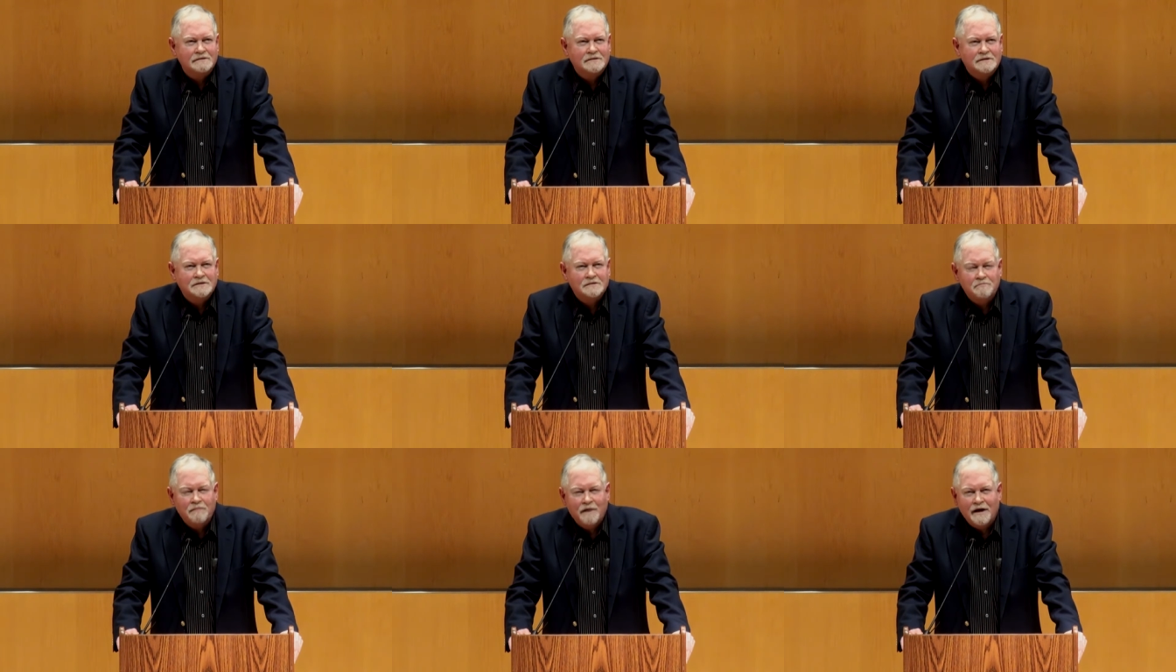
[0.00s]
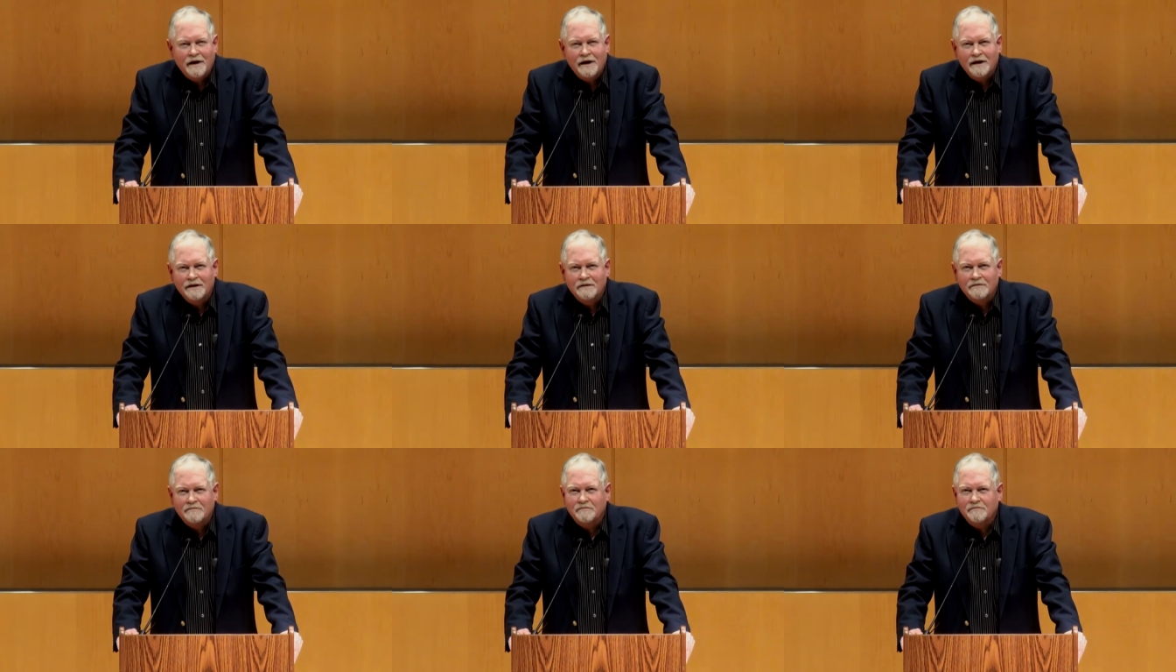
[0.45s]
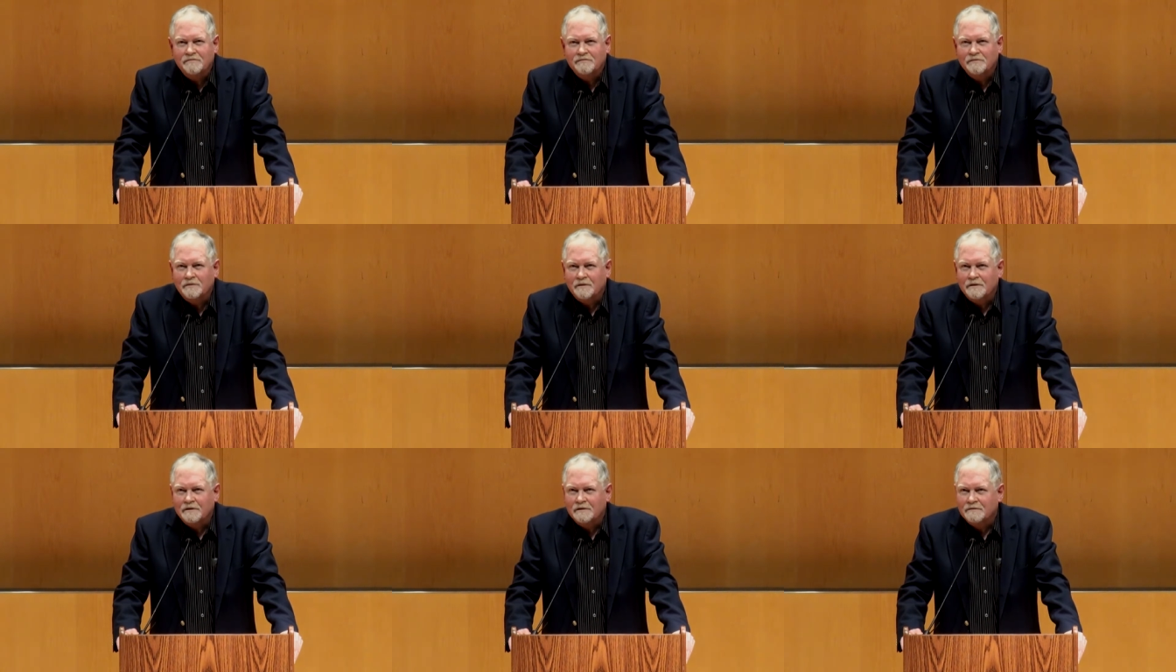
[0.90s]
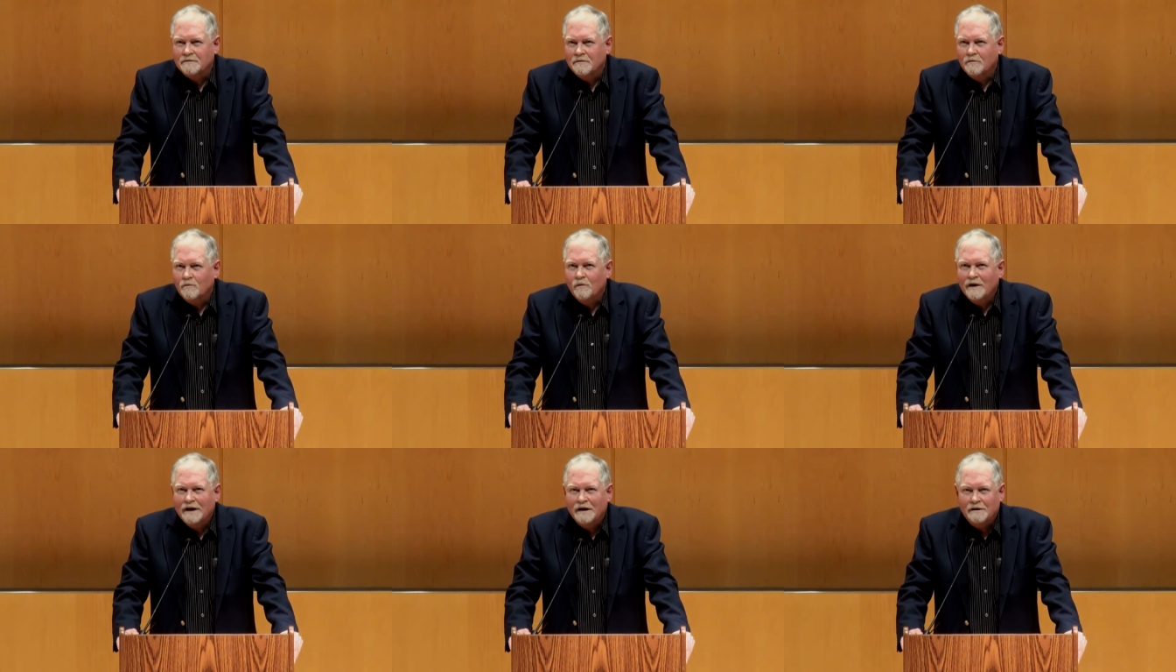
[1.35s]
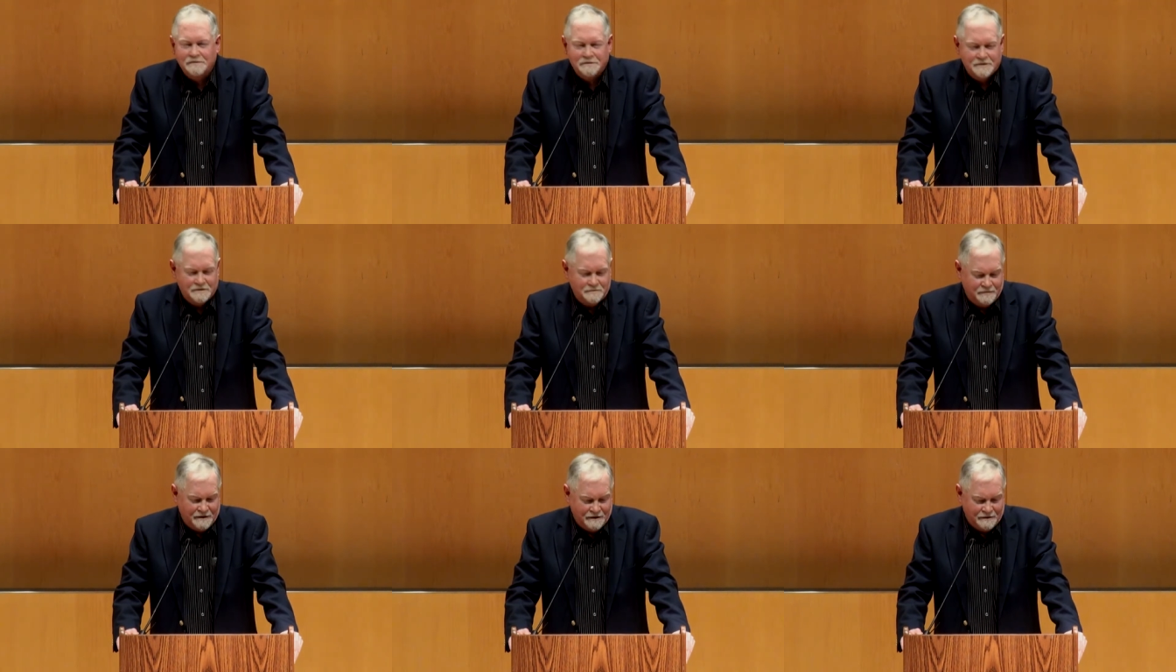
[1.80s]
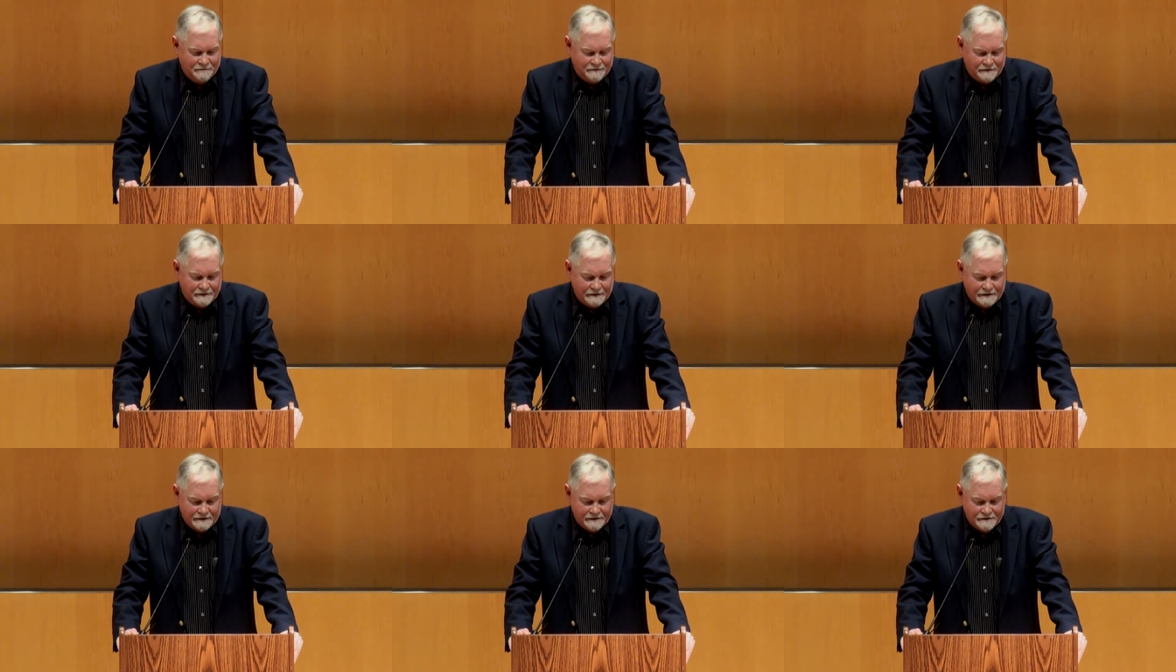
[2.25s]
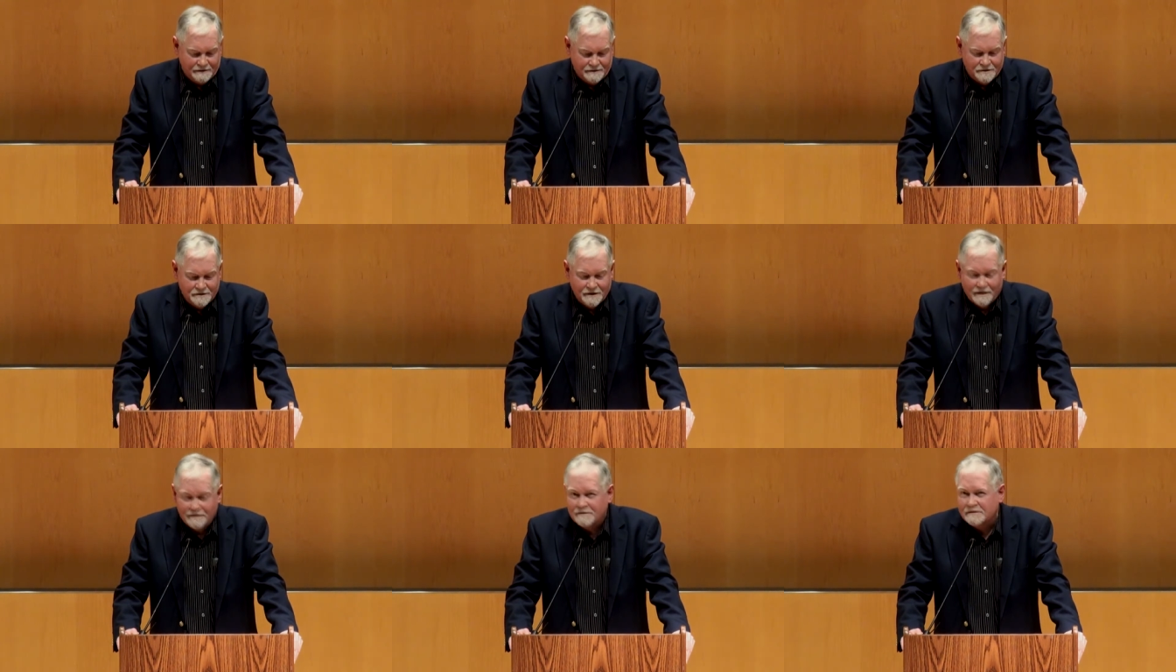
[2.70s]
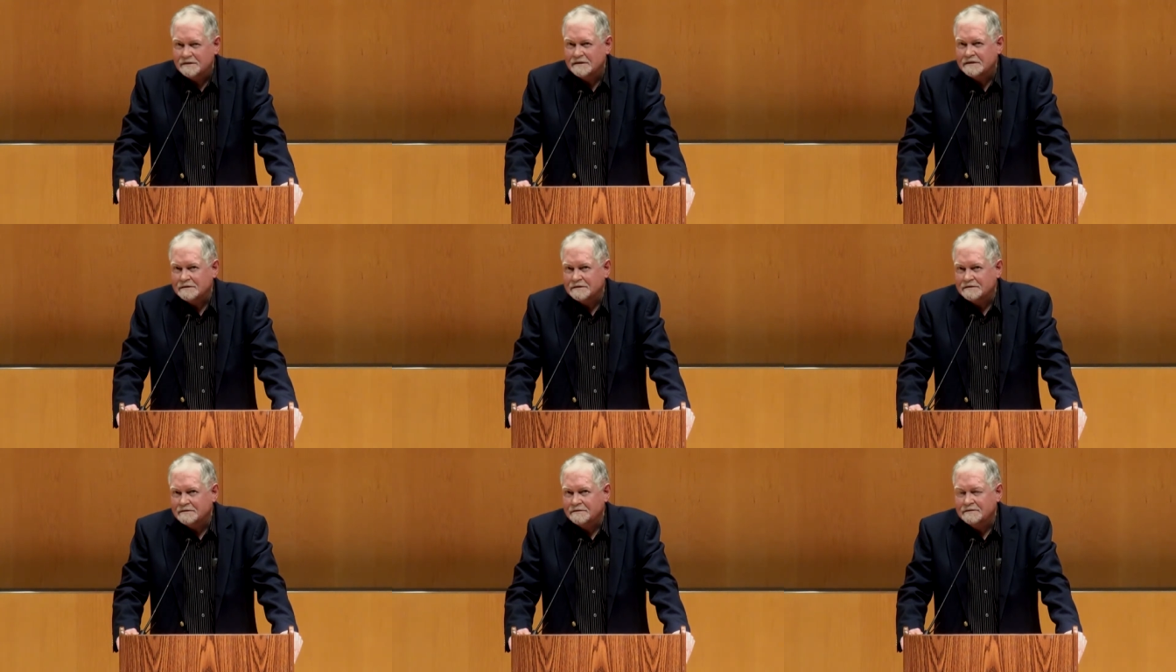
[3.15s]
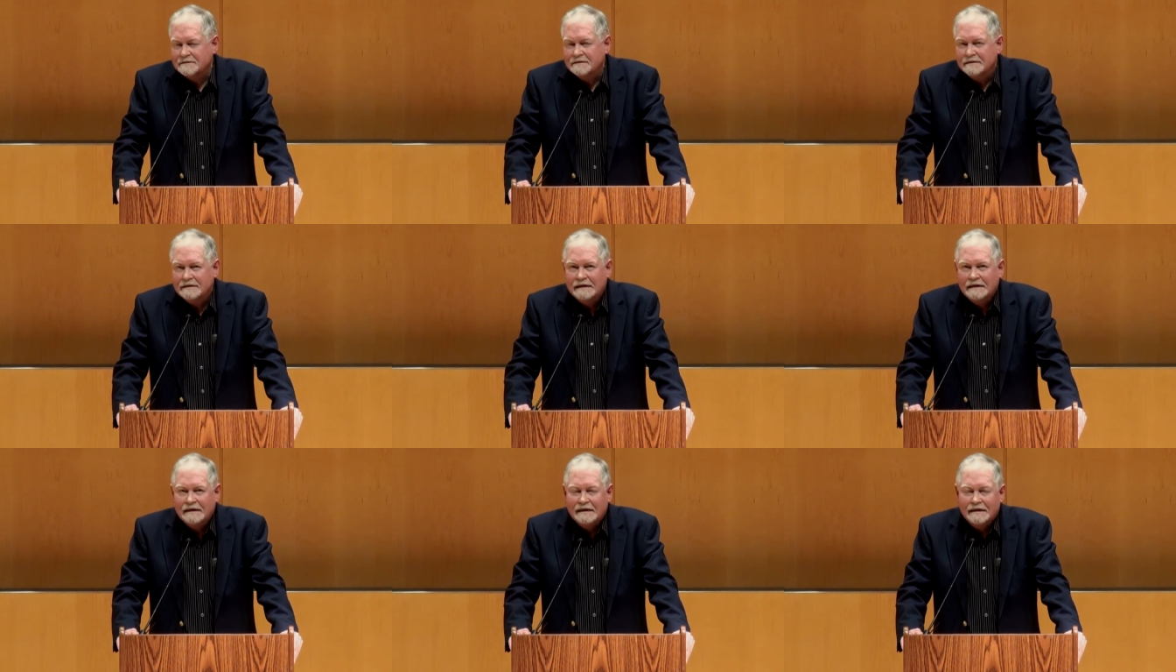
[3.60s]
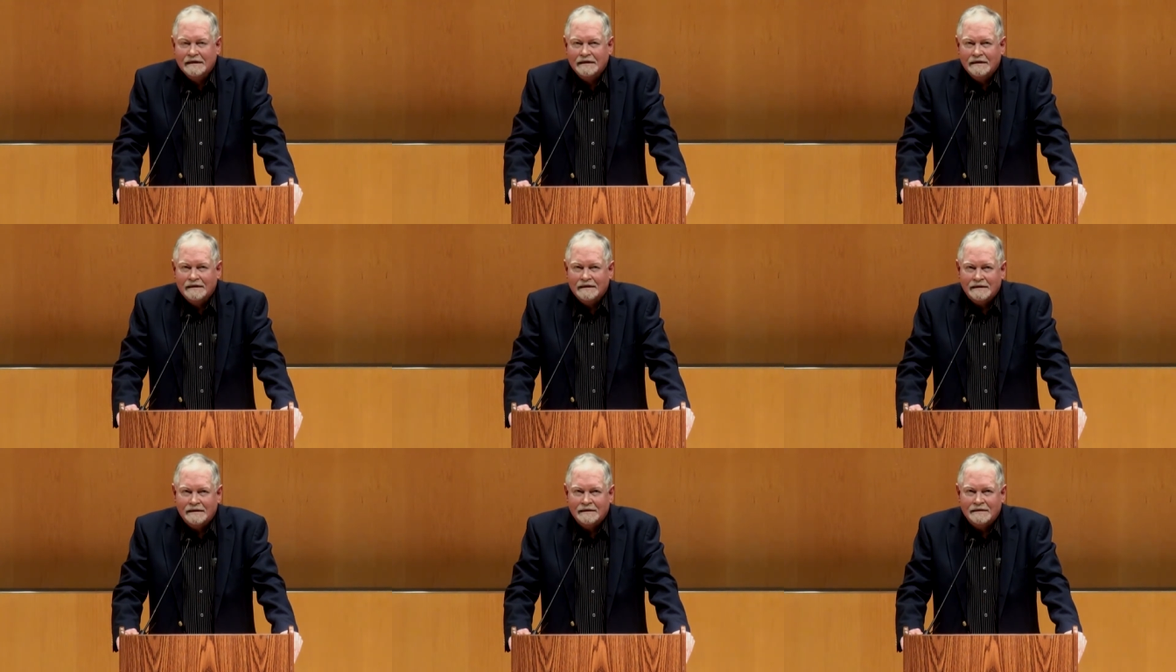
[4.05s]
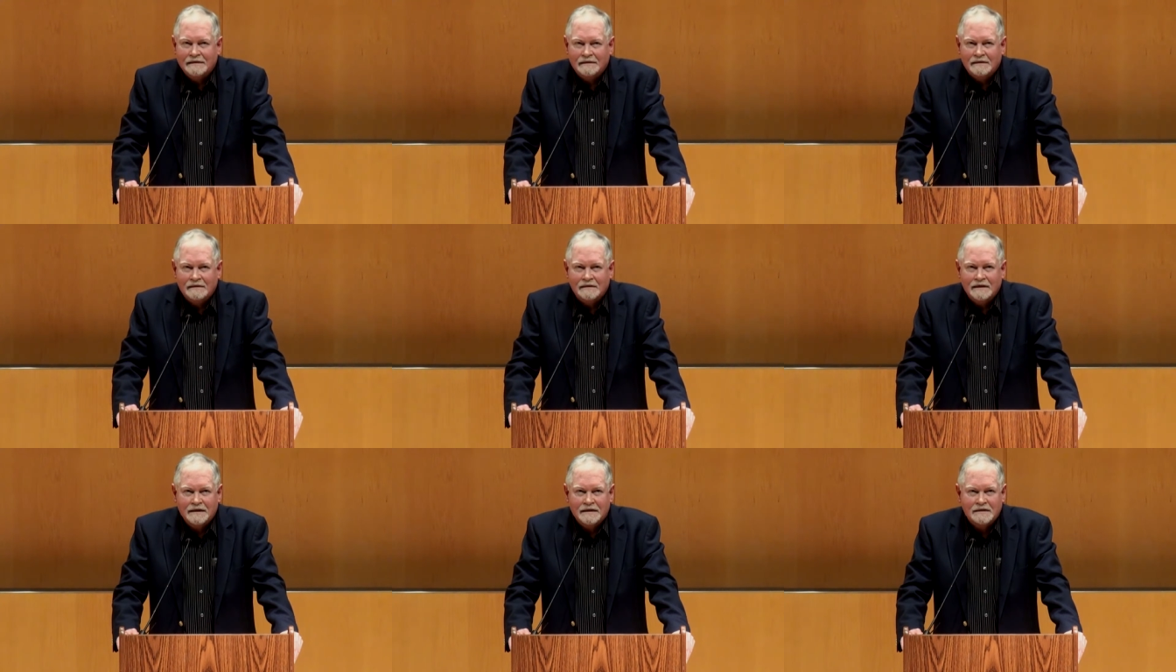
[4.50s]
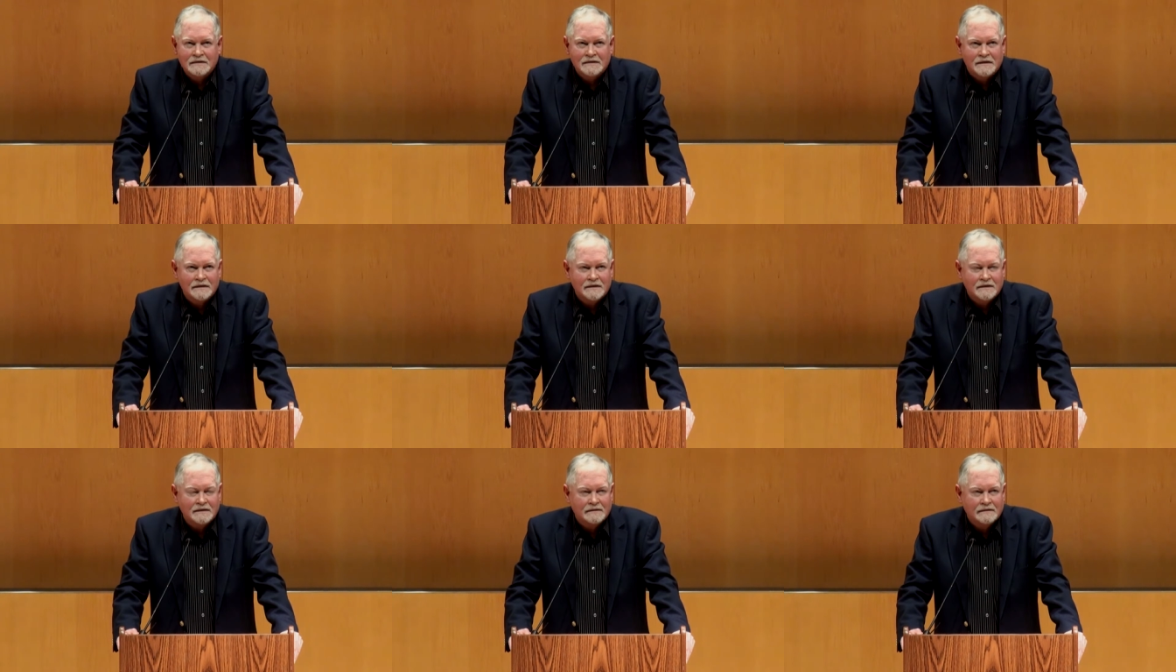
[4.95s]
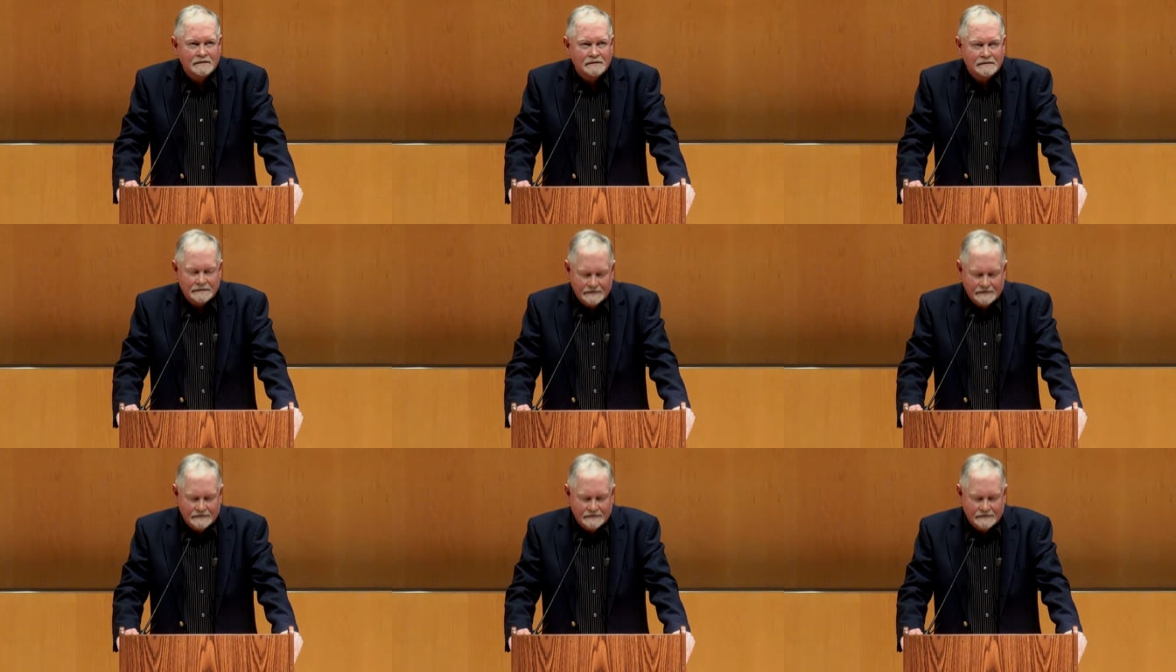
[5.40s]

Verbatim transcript: spot for the wealthy people in Charleston and Atlanta.